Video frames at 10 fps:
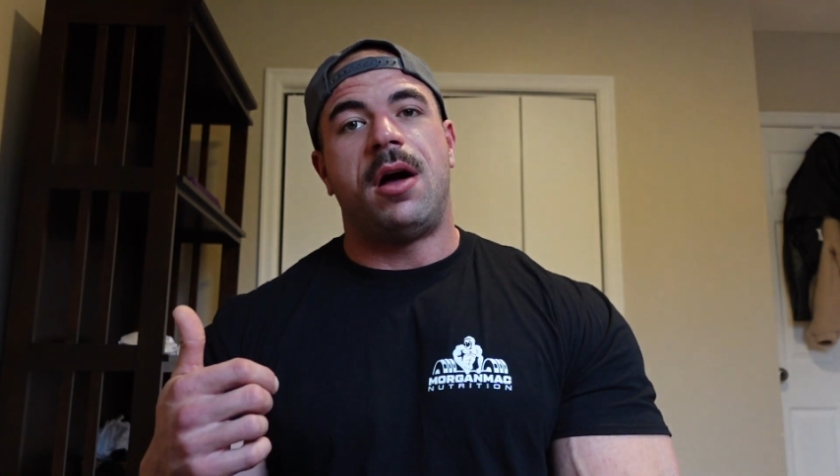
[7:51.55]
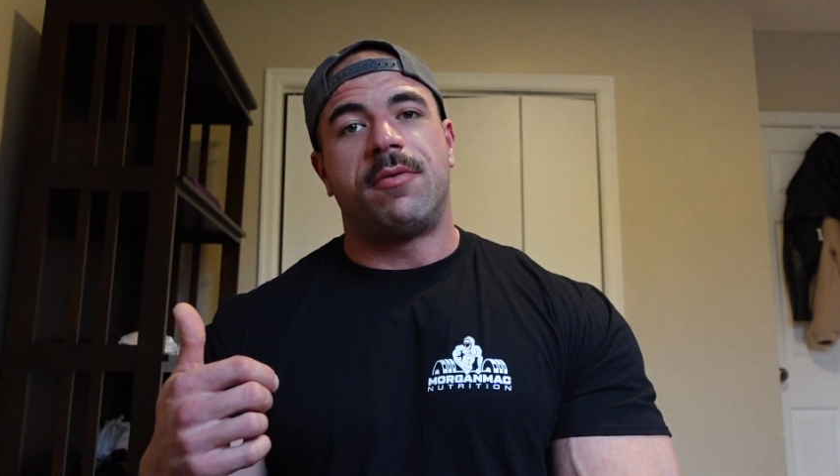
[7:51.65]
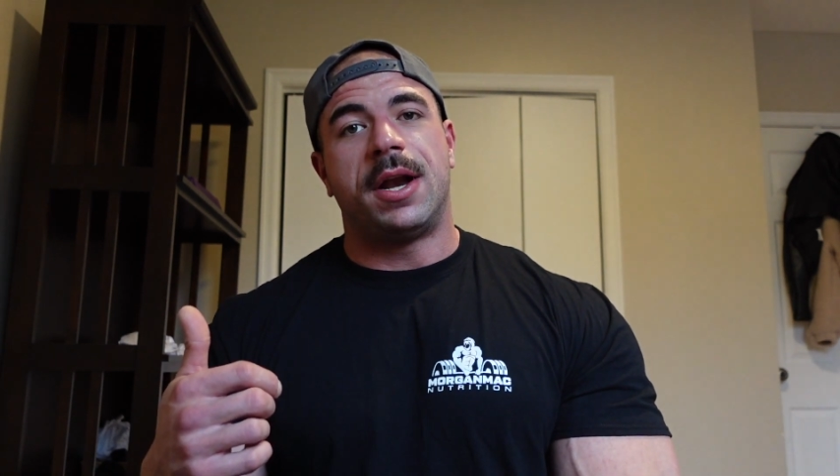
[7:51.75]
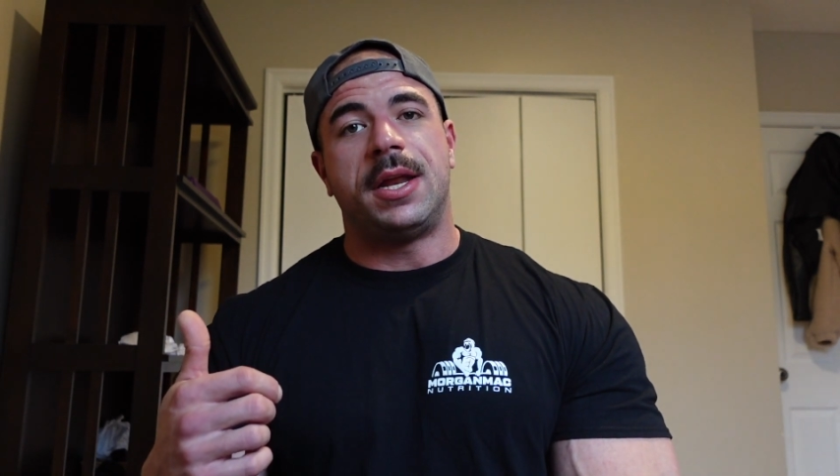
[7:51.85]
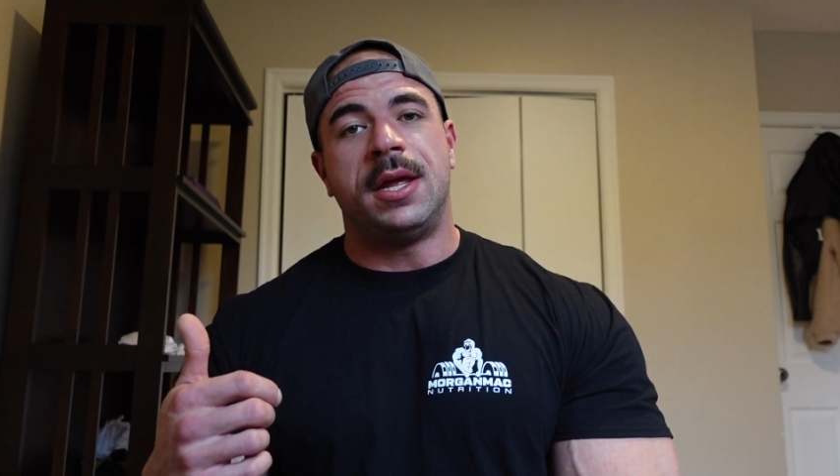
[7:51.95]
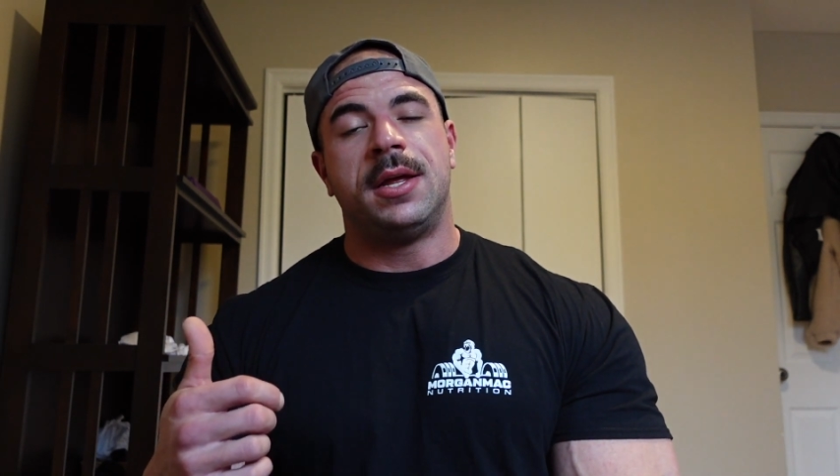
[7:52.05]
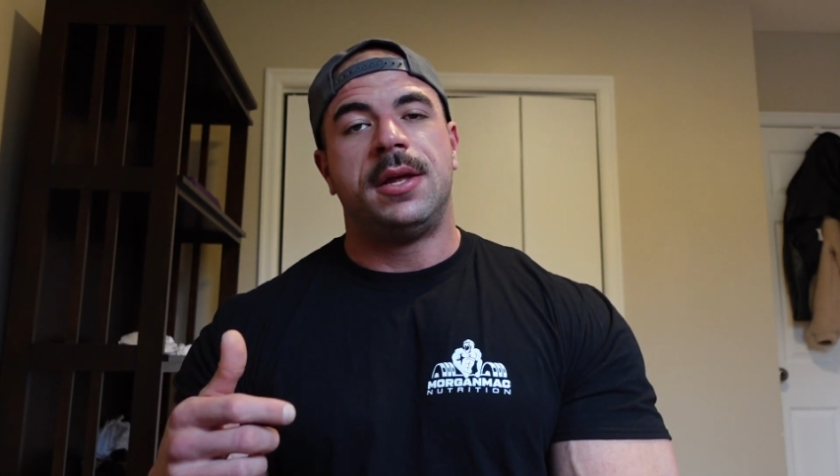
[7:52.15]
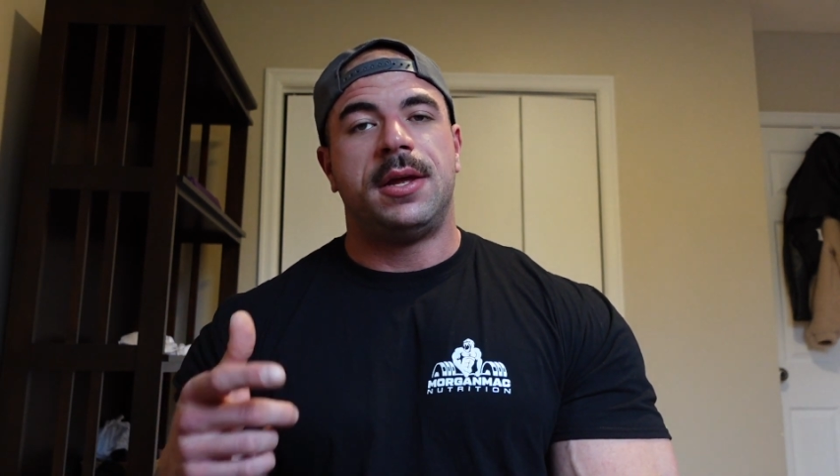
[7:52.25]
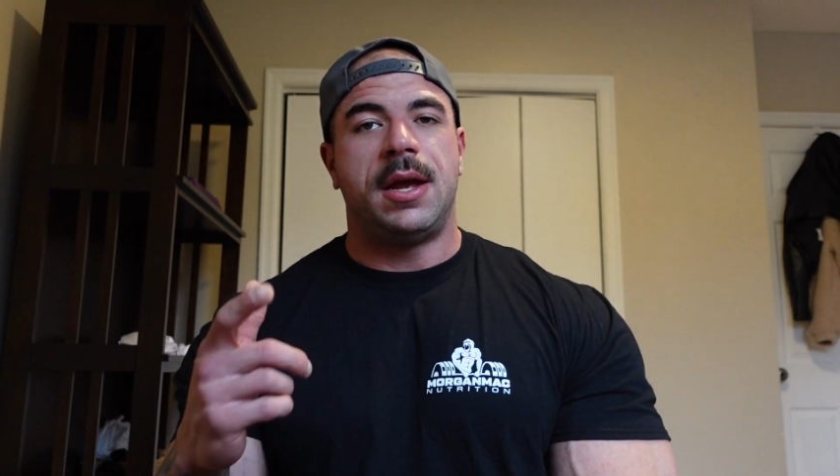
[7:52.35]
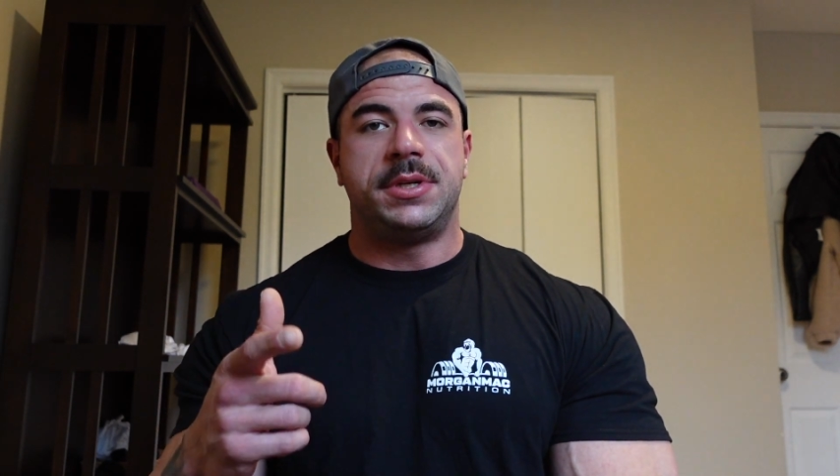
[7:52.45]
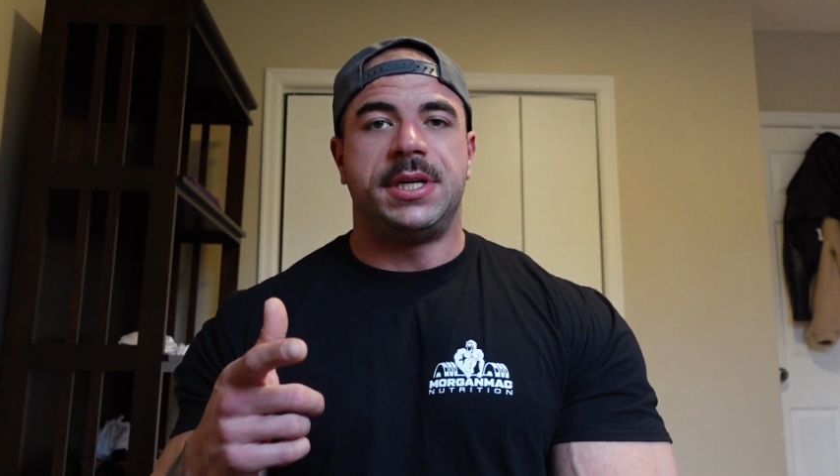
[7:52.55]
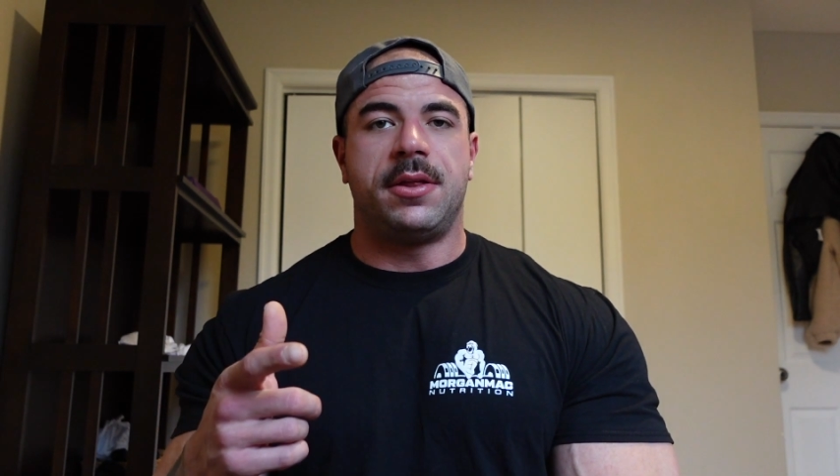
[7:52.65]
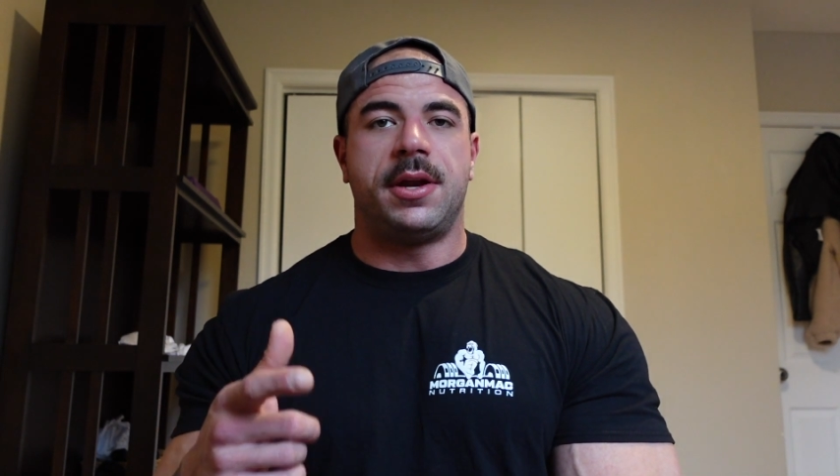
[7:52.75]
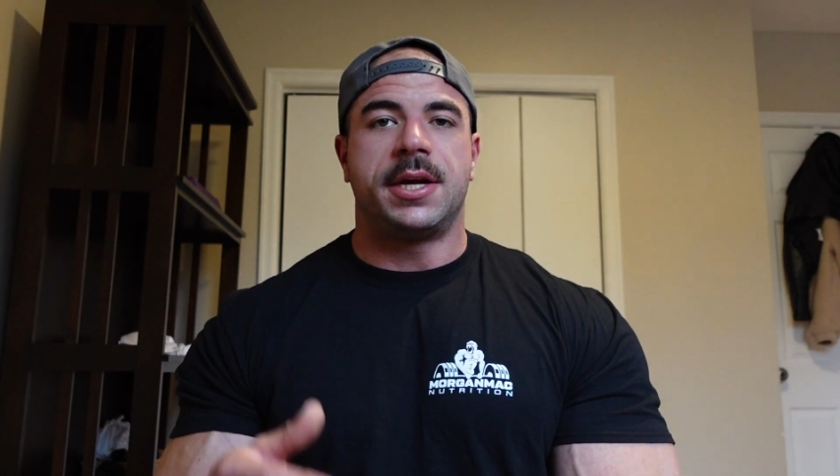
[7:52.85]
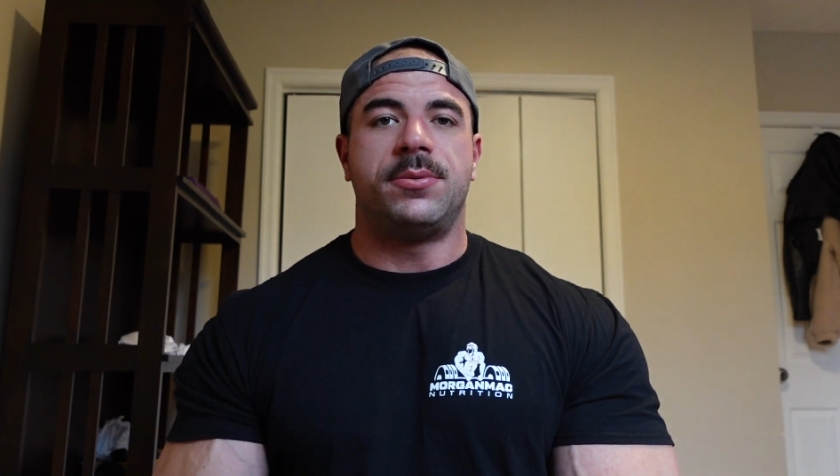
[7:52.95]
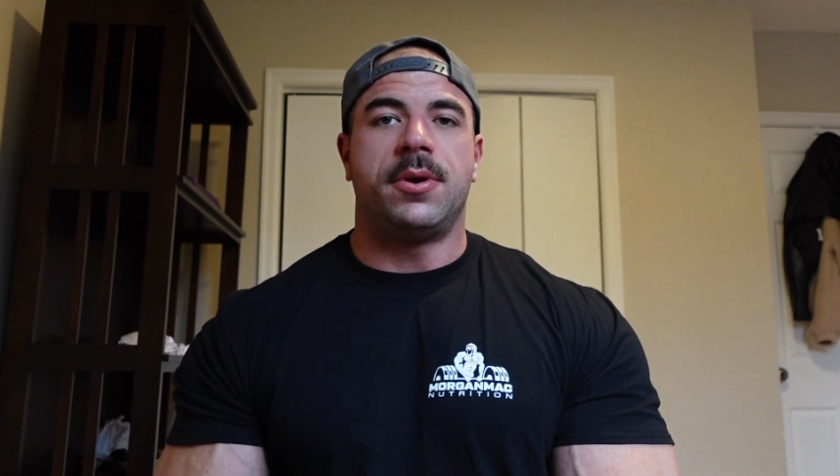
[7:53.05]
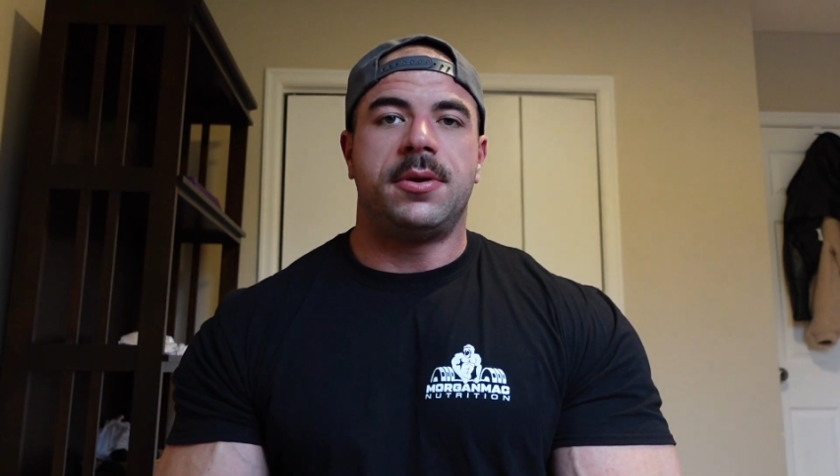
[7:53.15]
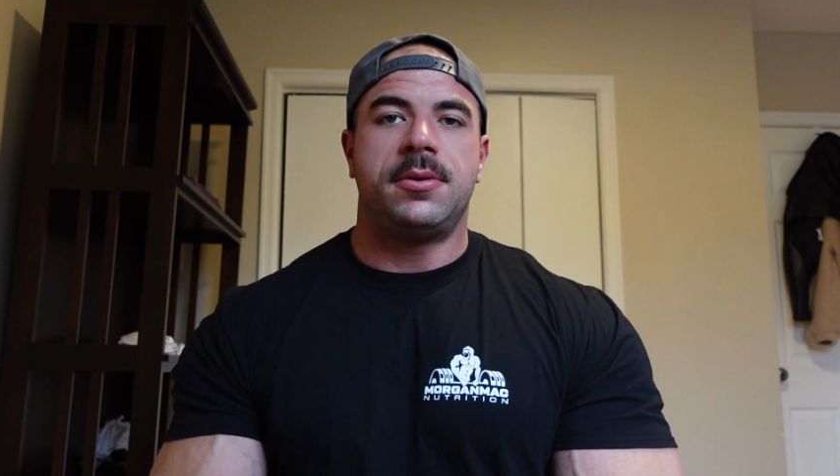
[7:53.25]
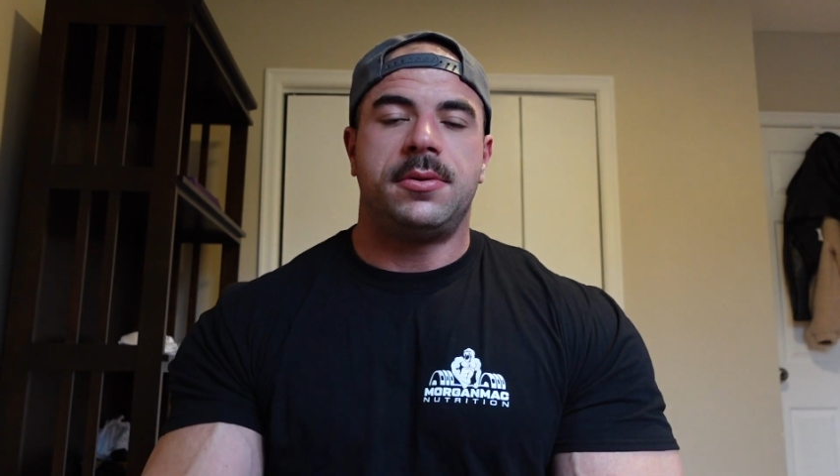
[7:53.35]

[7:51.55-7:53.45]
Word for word: already, and we'll see you on the next one.